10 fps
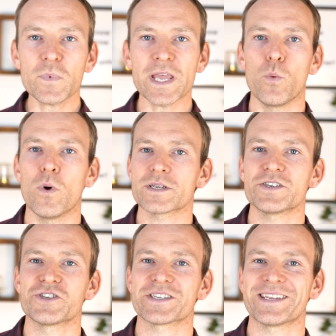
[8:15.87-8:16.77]
It
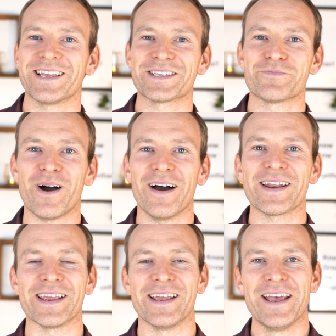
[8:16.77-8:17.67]
wasn't just his
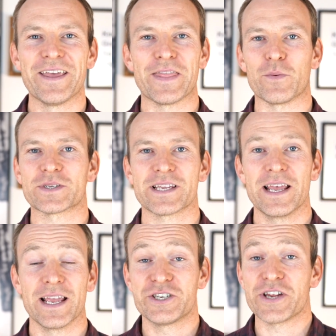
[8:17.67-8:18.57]
body that
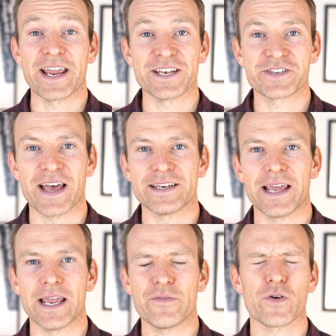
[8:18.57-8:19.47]
was changed that
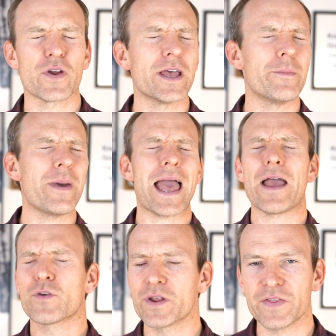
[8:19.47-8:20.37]
day. For him,
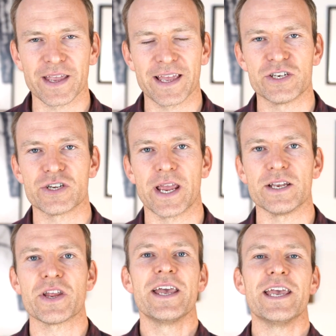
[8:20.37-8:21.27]
everything had
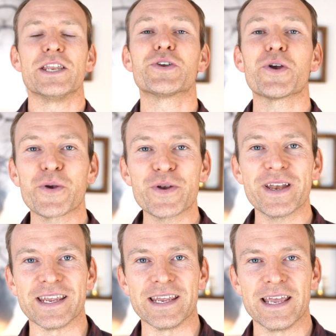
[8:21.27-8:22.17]
changed.
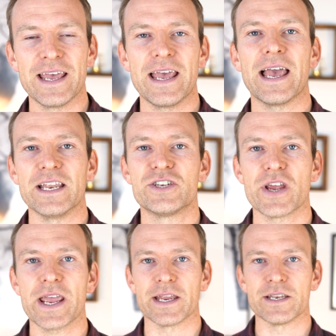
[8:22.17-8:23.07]
Eternity had
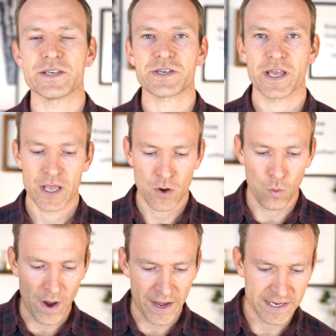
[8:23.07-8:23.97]
changed
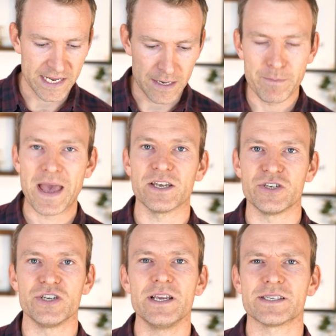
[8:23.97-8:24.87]
when he met
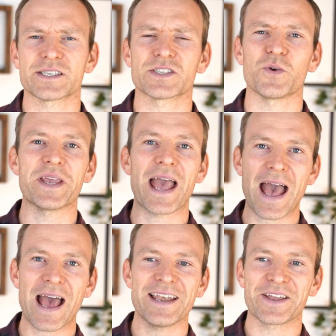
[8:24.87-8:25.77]
Jesus. So he
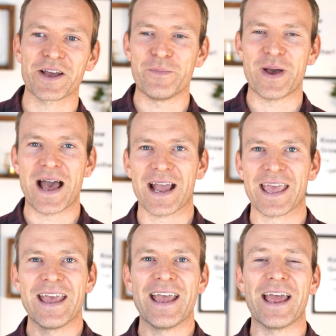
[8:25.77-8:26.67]
had to come back
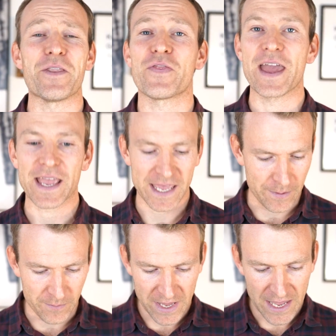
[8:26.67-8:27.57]
and thank
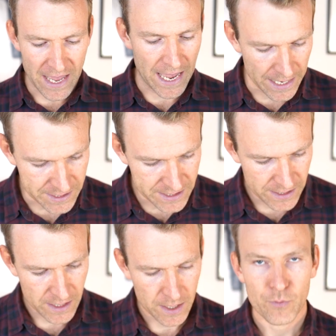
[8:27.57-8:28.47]
Him and
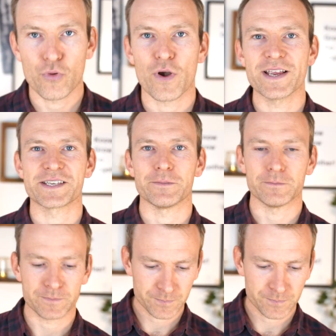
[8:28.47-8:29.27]
praise Him.